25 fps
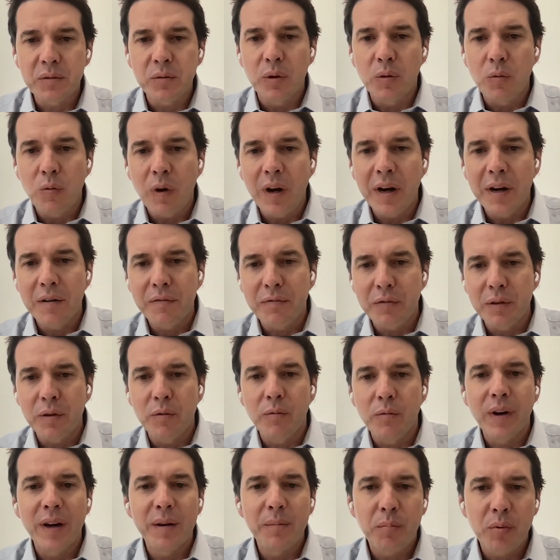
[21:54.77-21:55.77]
to acquire for
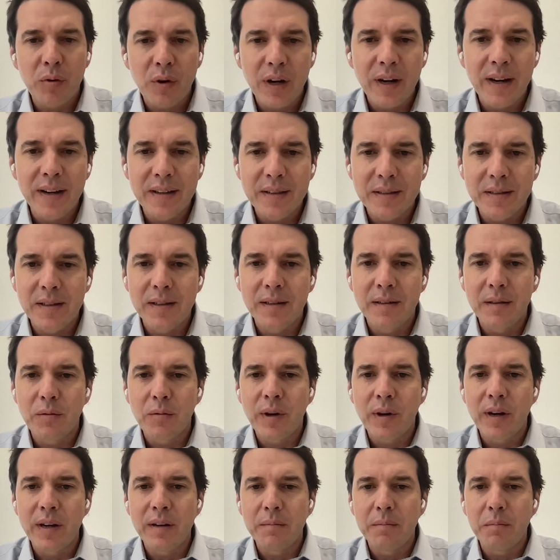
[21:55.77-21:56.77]
the right price and in
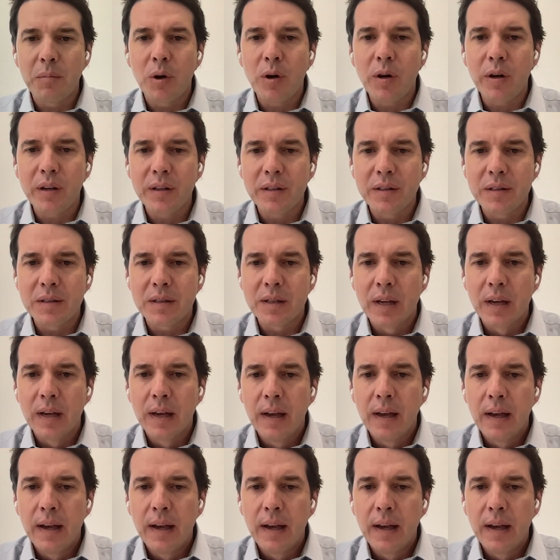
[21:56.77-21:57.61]
the right markets.